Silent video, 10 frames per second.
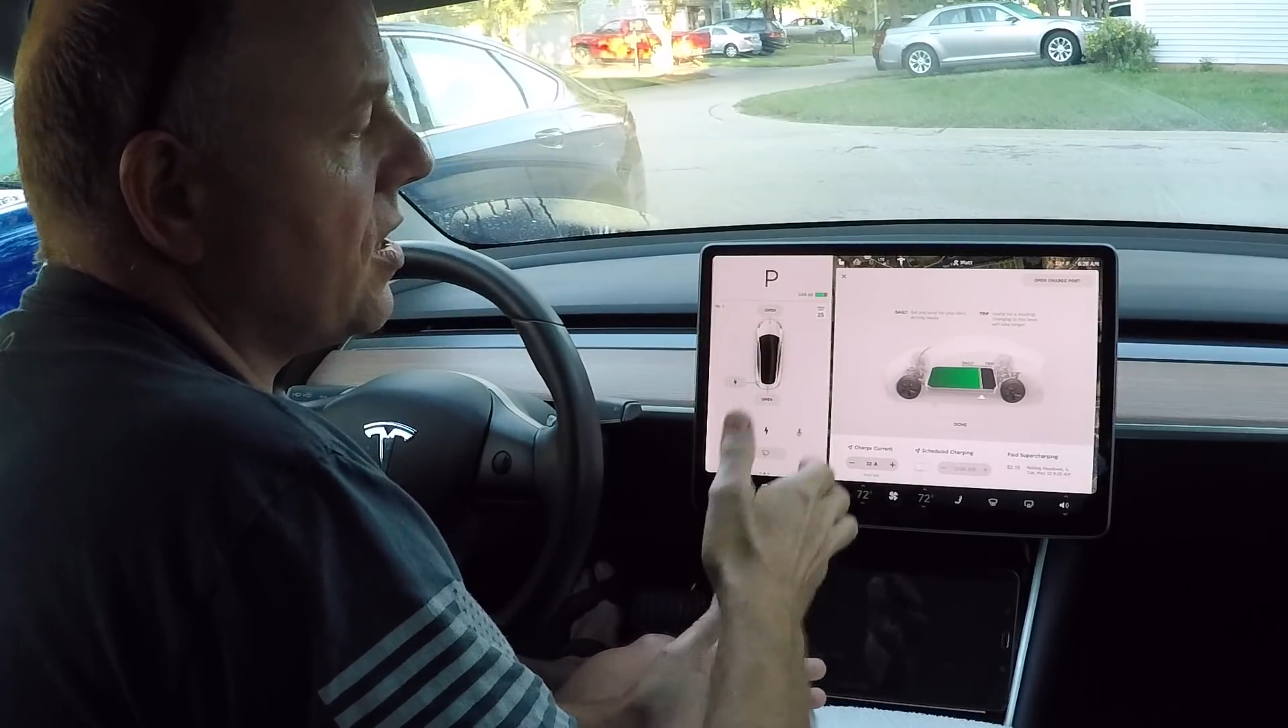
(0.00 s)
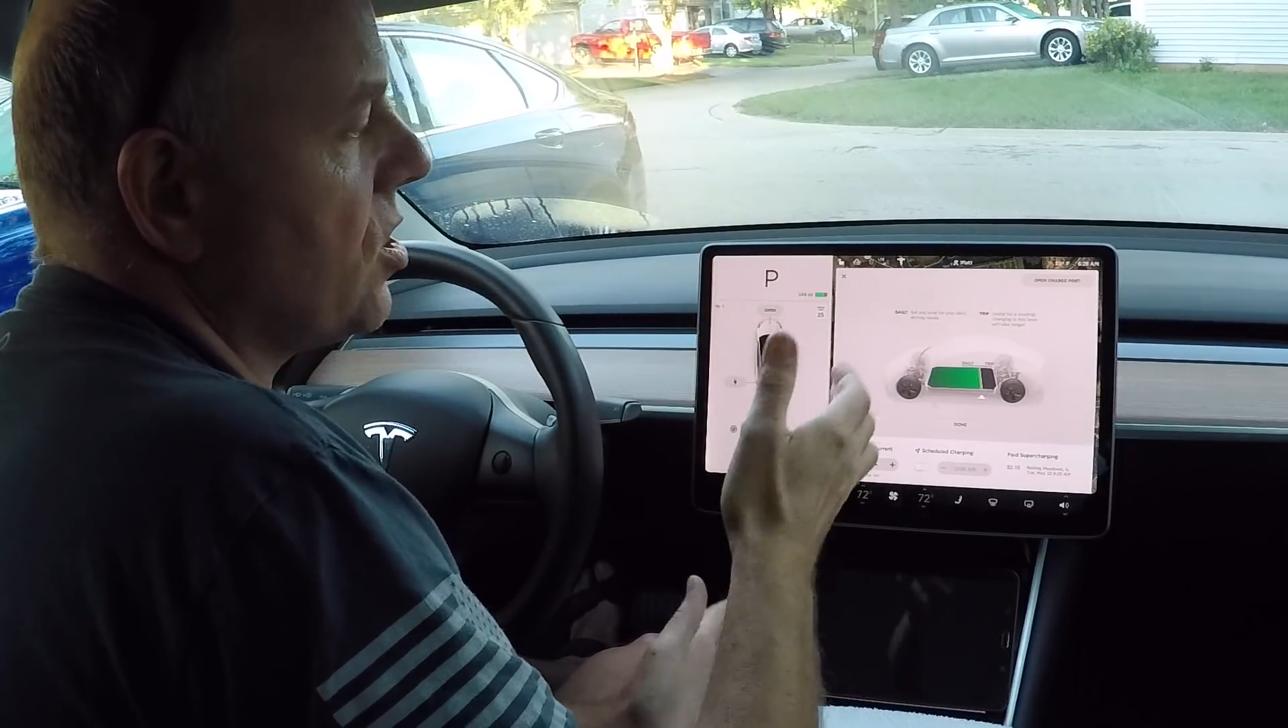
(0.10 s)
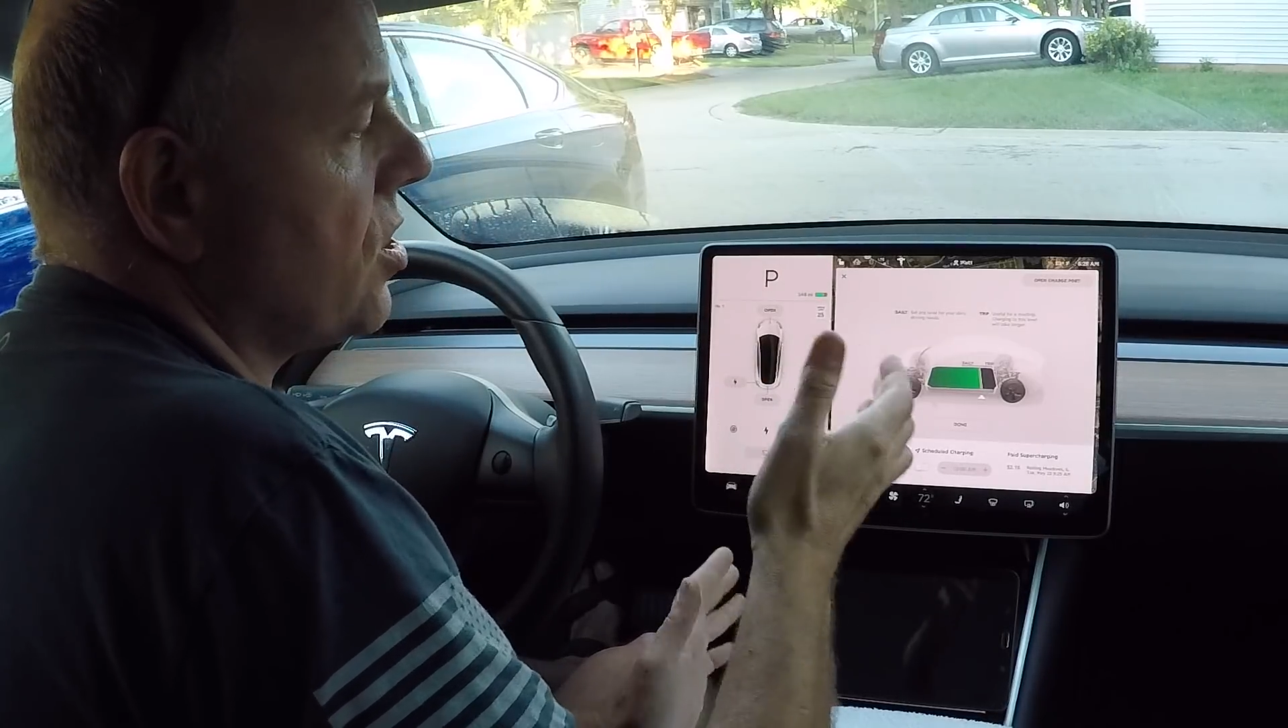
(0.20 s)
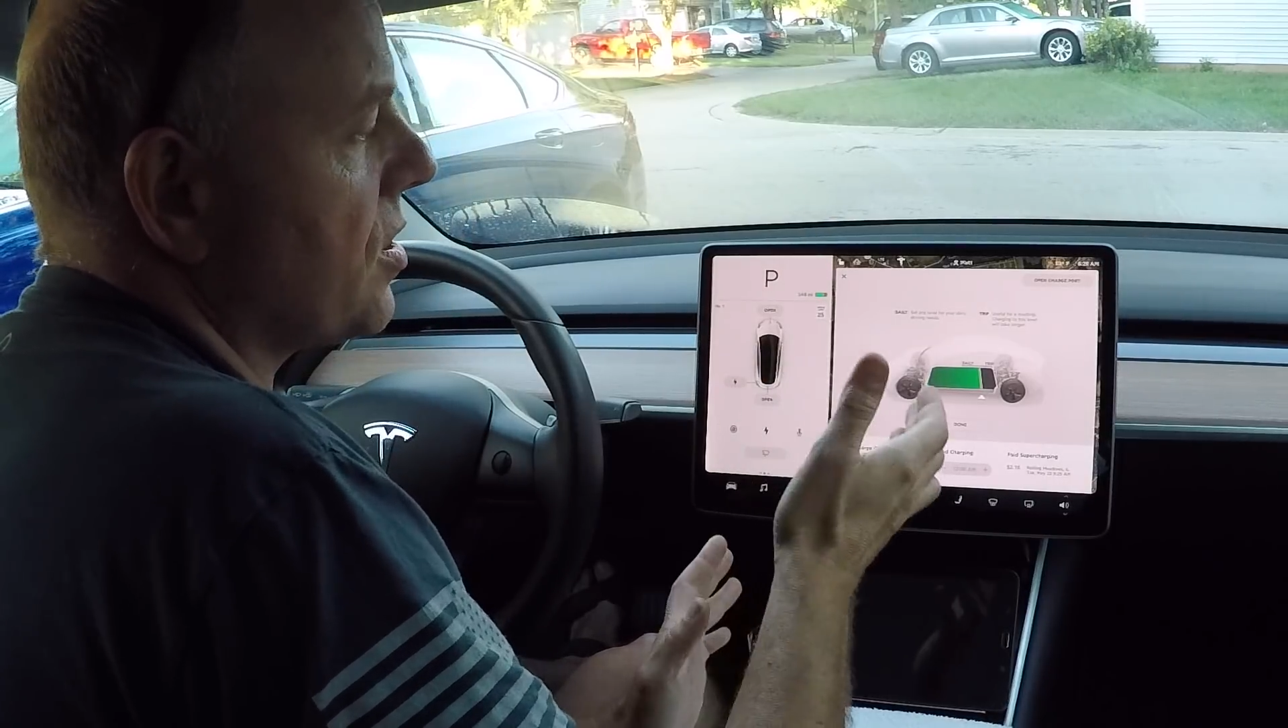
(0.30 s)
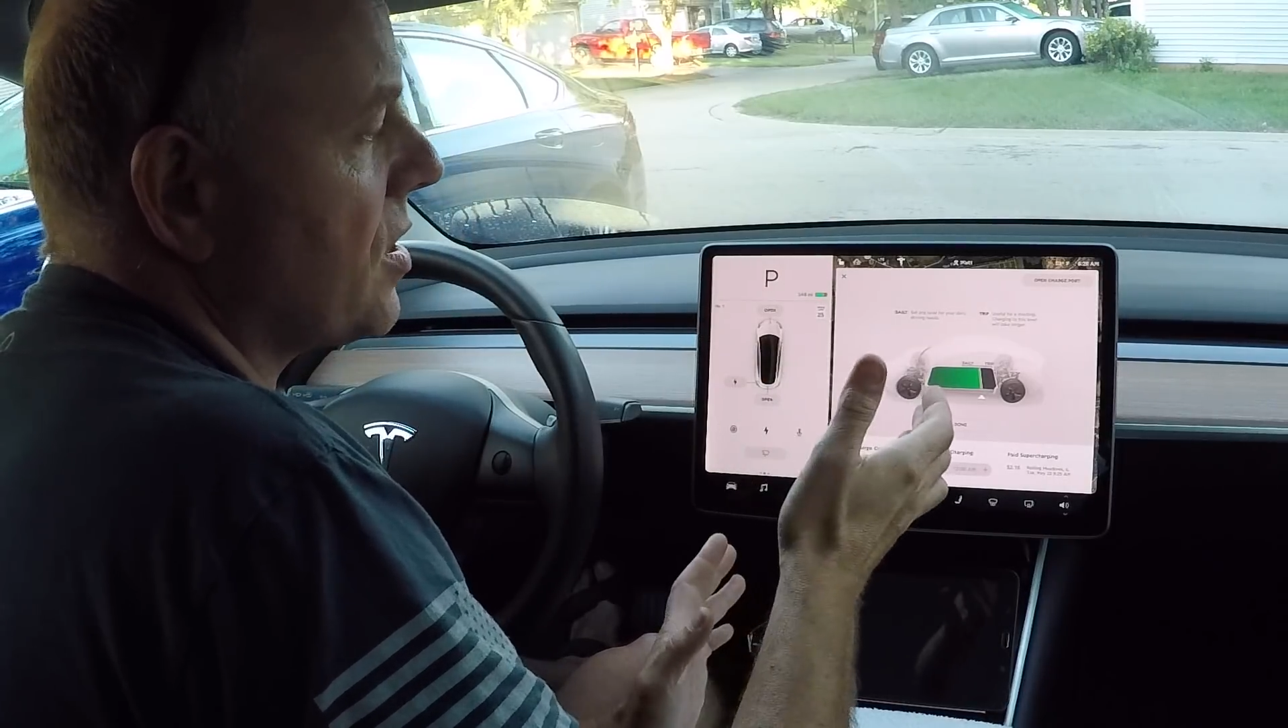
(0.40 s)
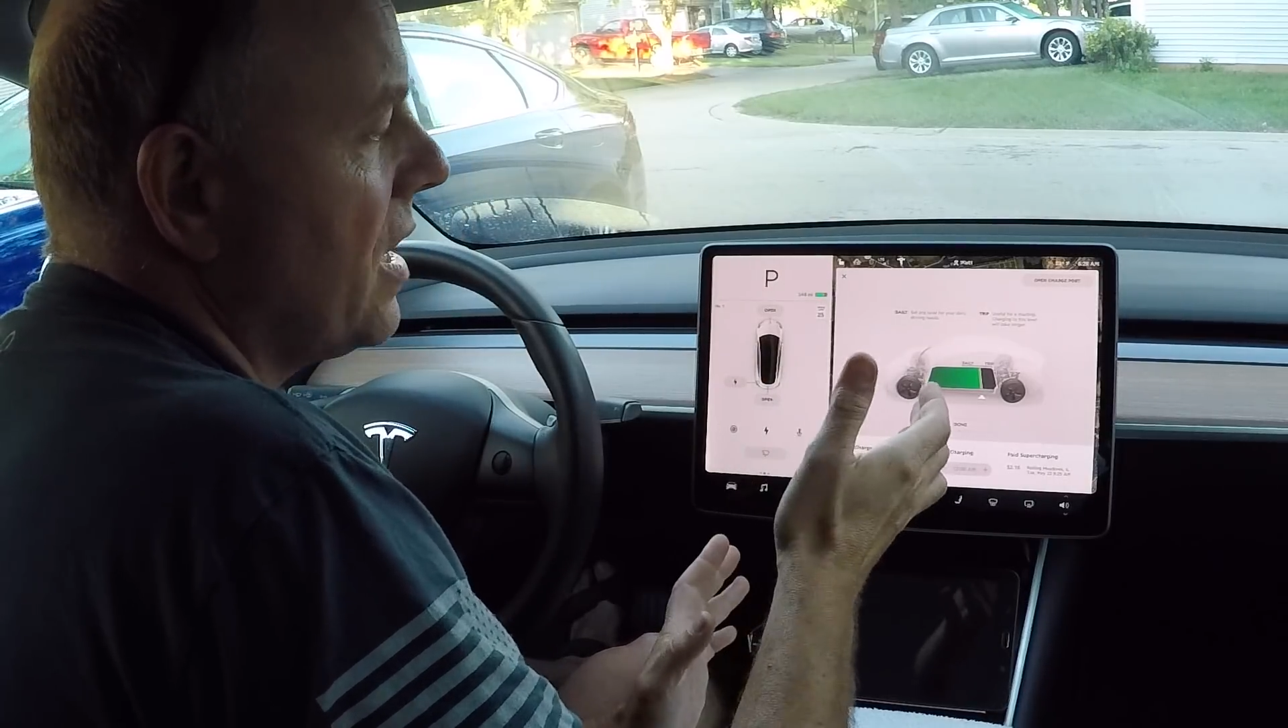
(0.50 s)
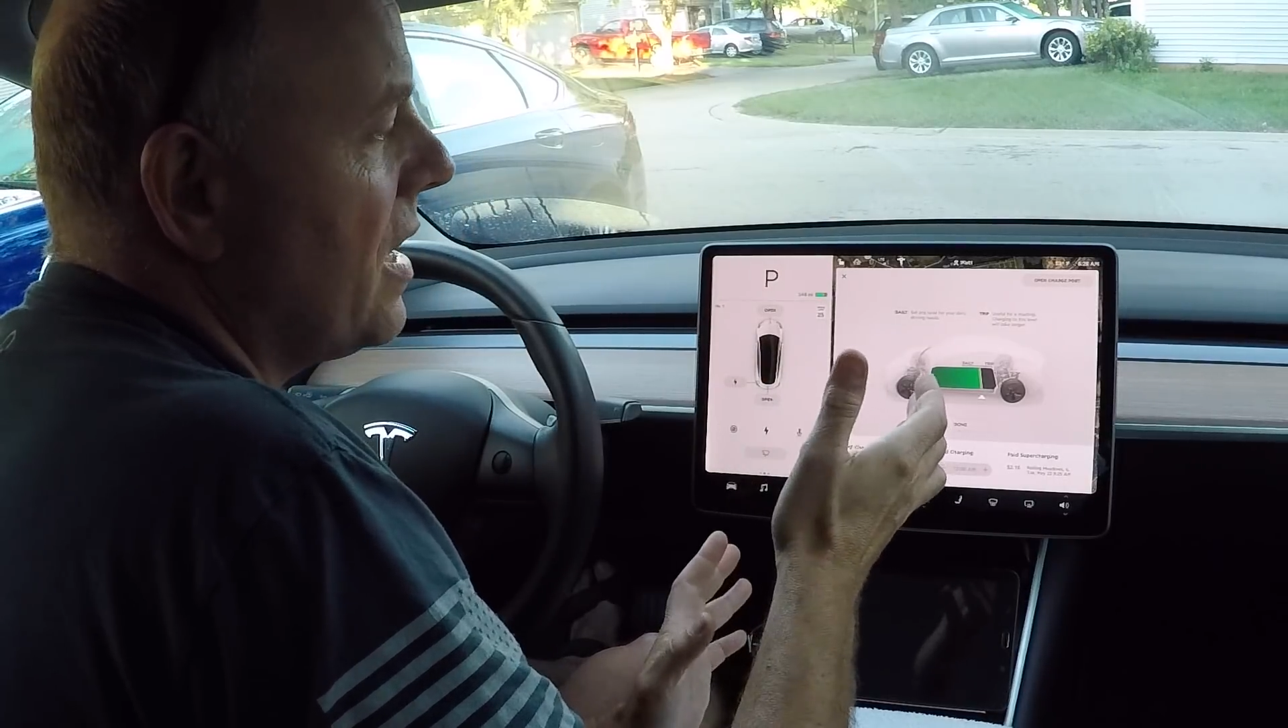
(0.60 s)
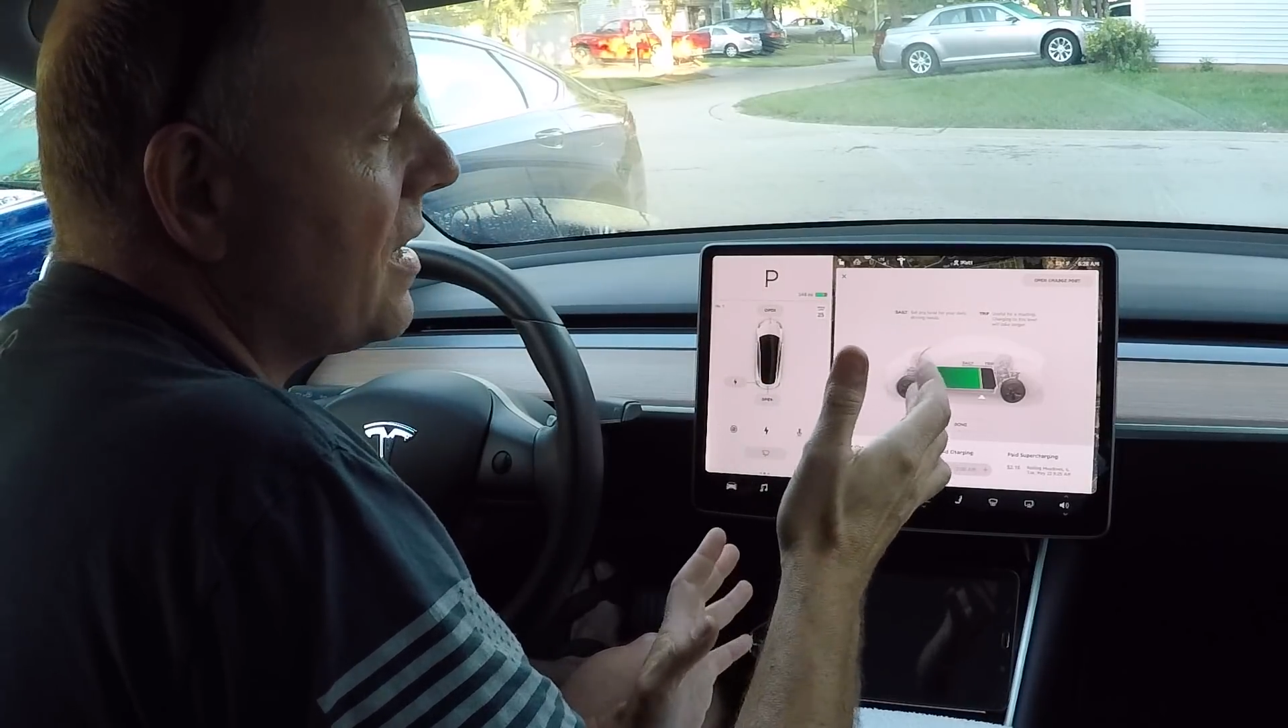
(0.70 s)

It's just